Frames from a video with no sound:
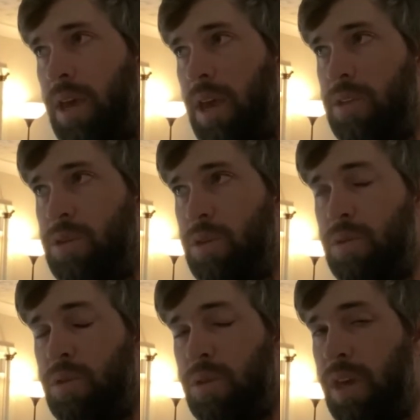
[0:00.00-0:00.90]
into
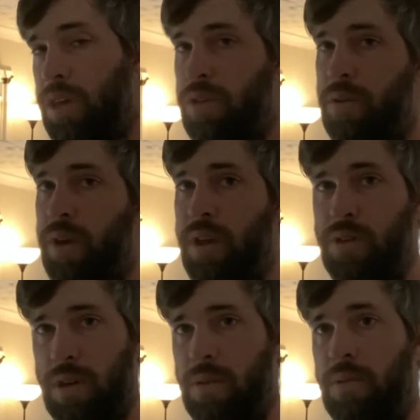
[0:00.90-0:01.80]
just history in
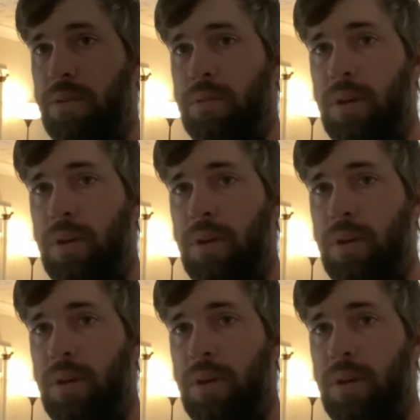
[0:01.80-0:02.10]
general,